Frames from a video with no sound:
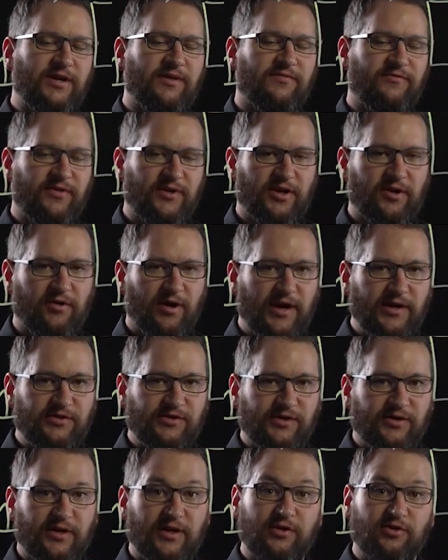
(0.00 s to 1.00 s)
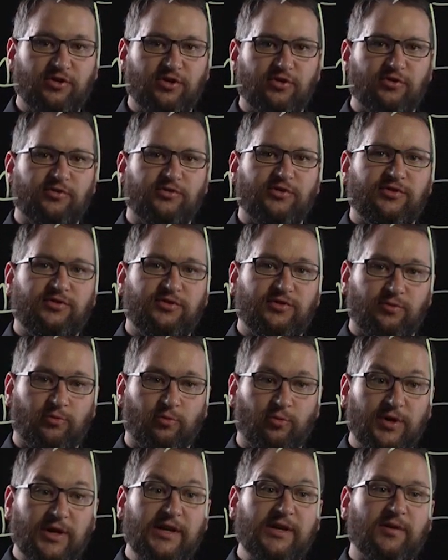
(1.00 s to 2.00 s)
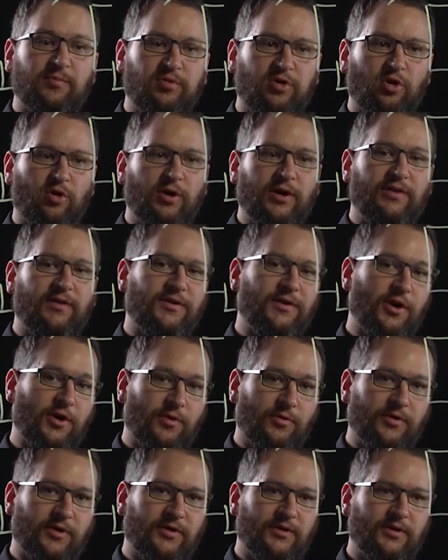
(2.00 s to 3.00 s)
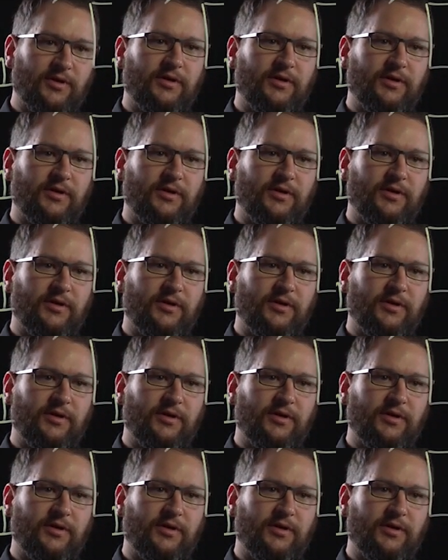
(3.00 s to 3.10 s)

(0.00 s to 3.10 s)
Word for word: configuration and choose to redeploy the node.